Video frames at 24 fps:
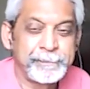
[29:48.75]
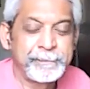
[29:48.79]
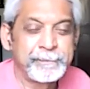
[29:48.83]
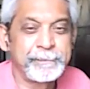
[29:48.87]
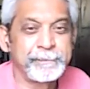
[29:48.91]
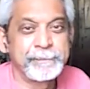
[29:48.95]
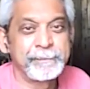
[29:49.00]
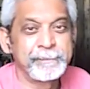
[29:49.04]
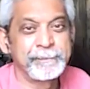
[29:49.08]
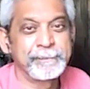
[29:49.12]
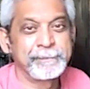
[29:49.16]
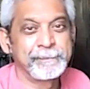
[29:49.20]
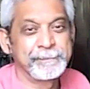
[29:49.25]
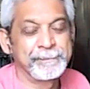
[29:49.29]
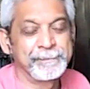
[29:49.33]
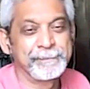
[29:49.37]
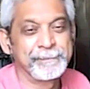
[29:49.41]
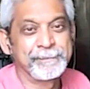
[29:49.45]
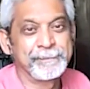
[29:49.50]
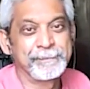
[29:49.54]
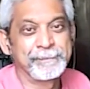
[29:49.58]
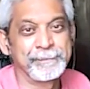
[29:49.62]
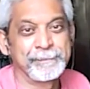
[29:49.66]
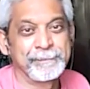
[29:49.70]

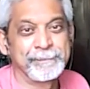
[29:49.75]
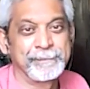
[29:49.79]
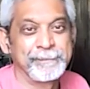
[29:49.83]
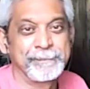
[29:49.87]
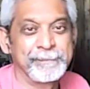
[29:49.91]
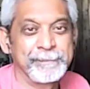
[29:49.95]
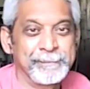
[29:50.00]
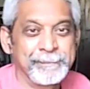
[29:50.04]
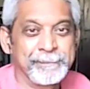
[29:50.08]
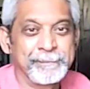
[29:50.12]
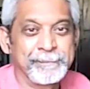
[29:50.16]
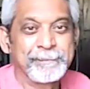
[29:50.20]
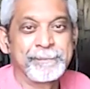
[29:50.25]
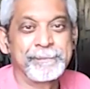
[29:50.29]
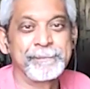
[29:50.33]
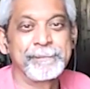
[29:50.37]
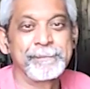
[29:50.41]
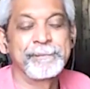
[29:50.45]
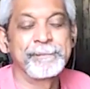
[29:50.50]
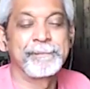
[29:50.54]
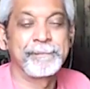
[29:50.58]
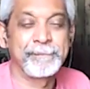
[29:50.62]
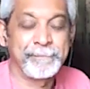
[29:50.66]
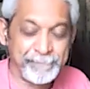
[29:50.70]

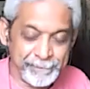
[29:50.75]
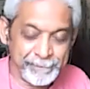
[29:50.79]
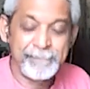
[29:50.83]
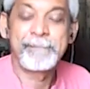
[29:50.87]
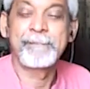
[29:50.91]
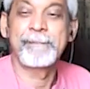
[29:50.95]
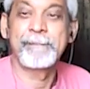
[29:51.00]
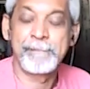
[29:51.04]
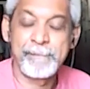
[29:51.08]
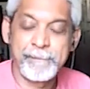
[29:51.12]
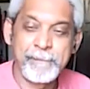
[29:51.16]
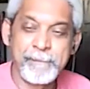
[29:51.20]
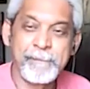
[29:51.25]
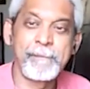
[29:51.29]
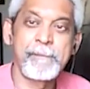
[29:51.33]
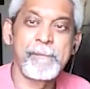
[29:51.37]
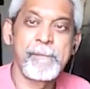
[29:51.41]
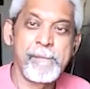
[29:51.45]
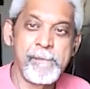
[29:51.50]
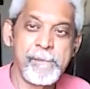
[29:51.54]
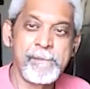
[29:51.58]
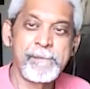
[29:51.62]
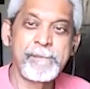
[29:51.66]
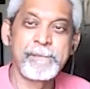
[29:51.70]

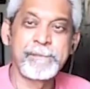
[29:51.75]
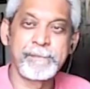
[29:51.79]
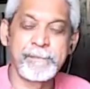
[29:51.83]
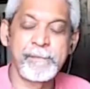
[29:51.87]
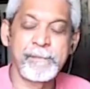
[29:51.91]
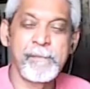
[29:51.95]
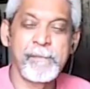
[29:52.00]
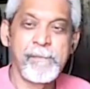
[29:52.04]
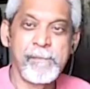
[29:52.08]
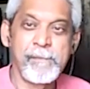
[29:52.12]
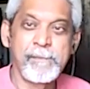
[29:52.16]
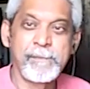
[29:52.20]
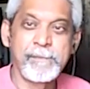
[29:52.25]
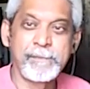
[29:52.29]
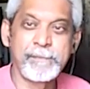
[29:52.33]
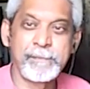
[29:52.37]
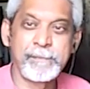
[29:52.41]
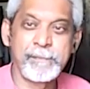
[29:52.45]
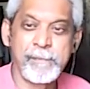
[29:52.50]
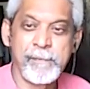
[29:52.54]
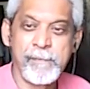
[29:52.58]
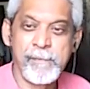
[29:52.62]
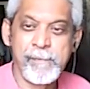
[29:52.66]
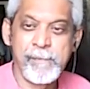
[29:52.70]

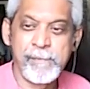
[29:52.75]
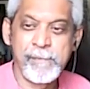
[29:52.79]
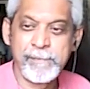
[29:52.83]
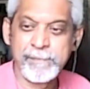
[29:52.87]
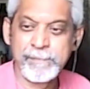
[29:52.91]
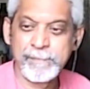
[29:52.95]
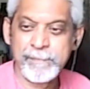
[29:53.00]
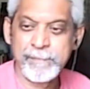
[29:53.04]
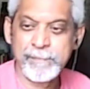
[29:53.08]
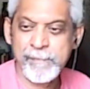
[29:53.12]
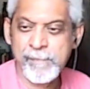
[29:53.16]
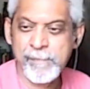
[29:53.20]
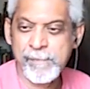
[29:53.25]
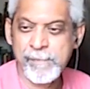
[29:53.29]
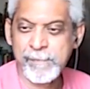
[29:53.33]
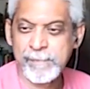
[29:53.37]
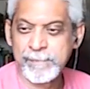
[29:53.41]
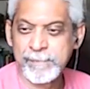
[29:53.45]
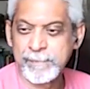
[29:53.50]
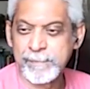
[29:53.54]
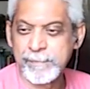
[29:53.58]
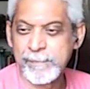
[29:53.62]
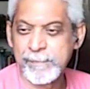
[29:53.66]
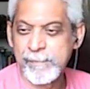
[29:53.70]

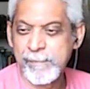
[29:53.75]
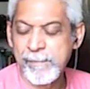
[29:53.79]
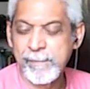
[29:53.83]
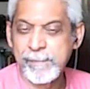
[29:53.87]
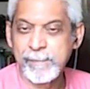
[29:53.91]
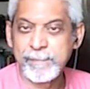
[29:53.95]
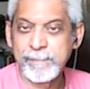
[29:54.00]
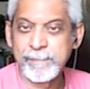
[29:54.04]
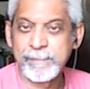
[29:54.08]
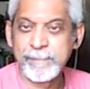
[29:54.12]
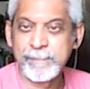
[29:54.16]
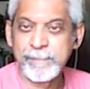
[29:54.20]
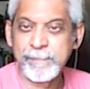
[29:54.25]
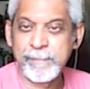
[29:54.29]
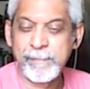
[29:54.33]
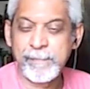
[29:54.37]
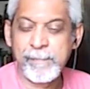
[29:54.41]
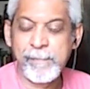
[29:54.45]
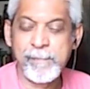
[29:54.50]
(silent)